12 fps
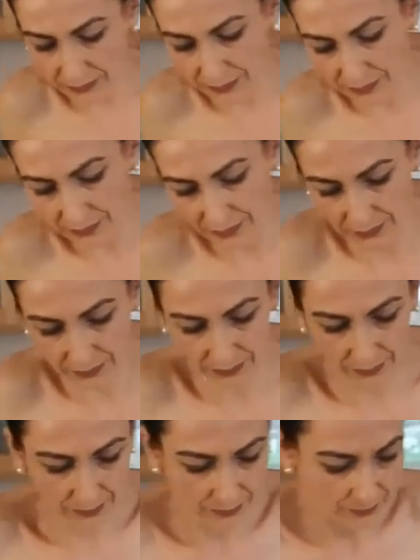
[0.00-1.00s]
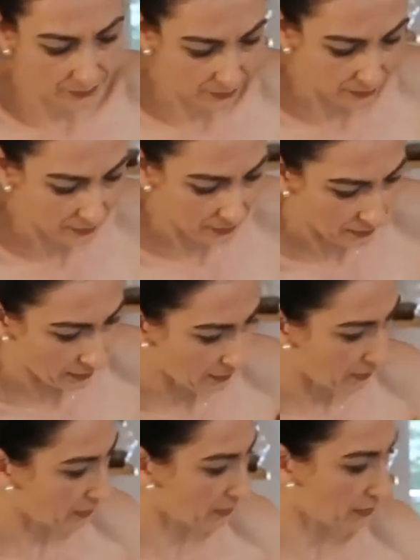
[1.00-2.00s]

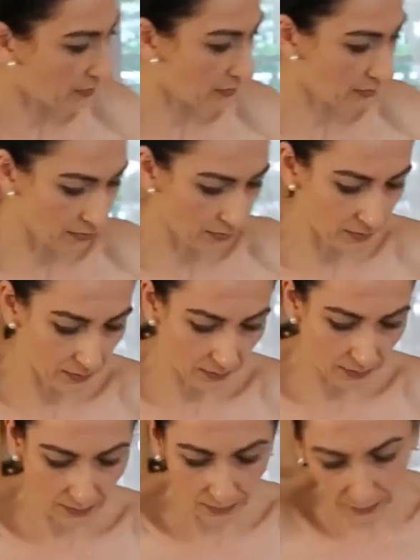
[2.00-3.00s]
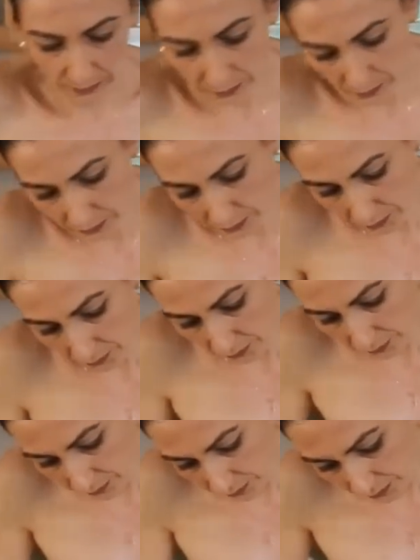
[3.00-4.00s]

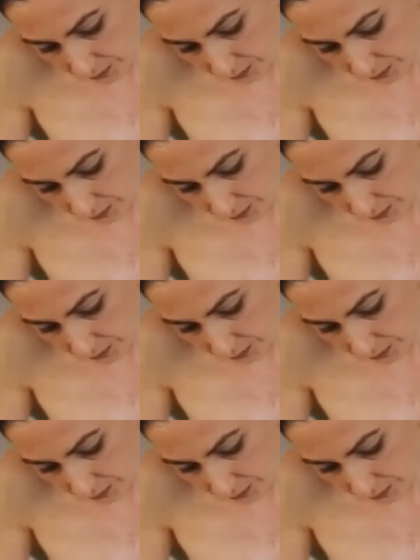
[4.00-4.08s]
No one is speaking in this clip.